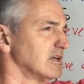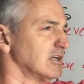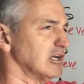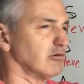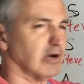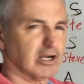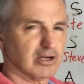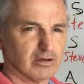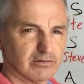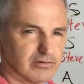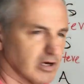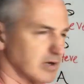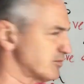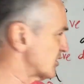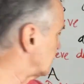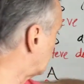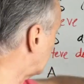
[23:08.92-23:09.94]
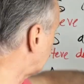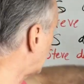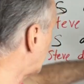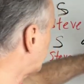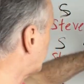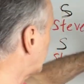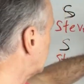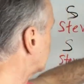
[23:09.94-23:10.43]
irregular verbs and all
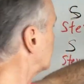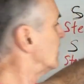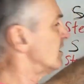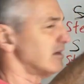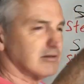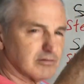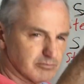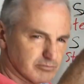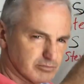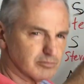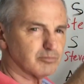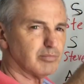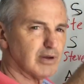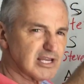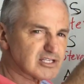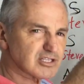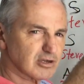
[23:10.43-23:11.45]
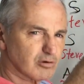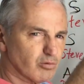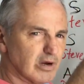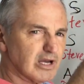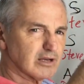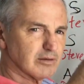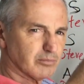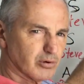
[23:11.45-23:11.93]
that, but basic
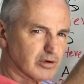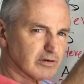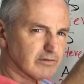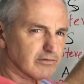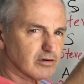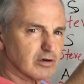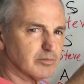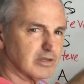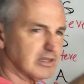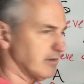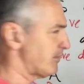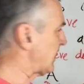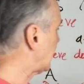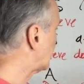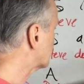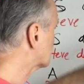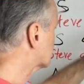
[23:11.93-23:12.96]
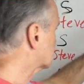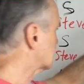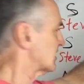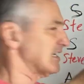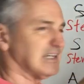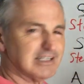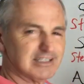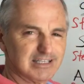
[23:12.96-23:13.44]
way to put a verb in the past, stick
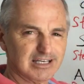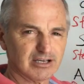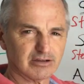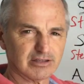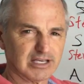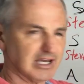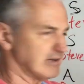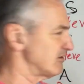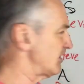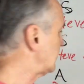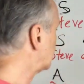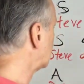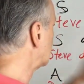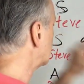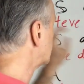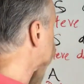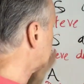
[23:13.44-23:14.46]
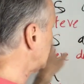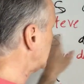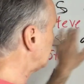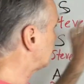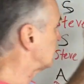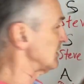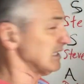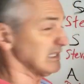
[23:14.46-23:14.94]
ed on the end, right?
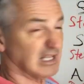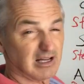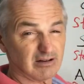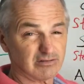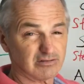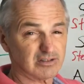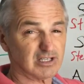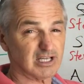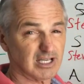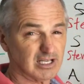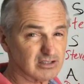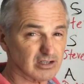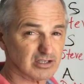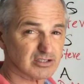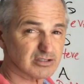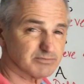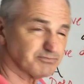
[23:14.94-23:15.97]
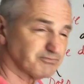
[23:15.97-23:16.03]
Steve loved English.